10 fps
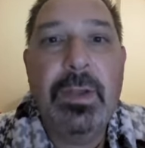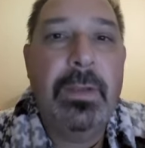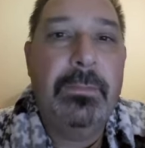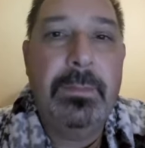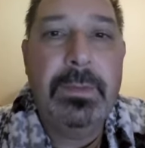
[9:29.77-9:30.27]
You
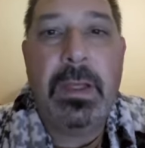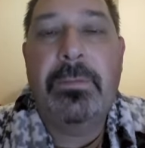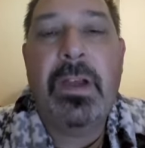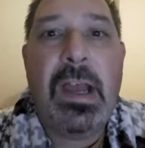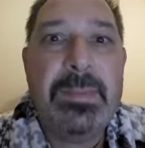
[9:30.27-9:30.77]
have ton
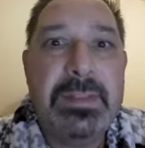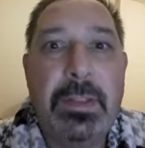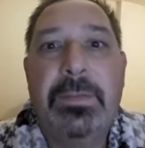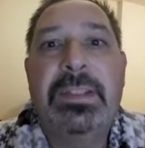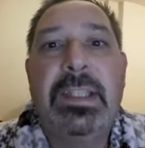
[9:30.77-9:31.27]
of cops,
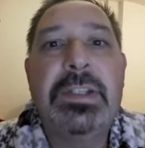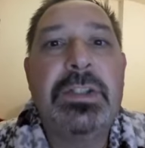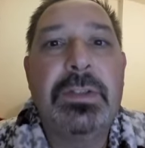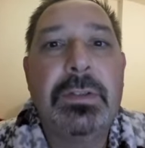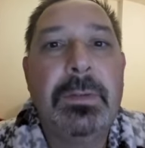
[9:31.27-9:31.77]
ton of
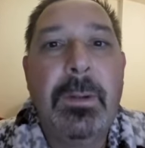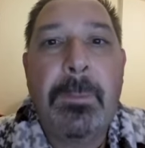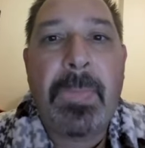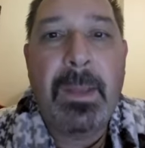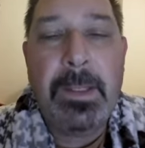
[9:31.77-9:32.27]
attention,
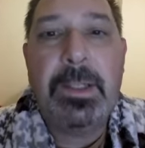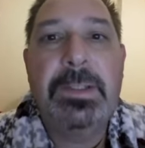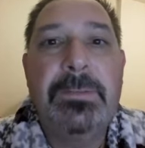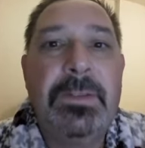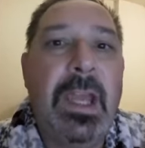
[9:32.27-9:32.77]

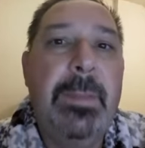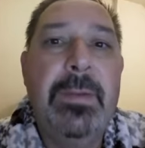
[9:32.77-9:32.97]
narrative time.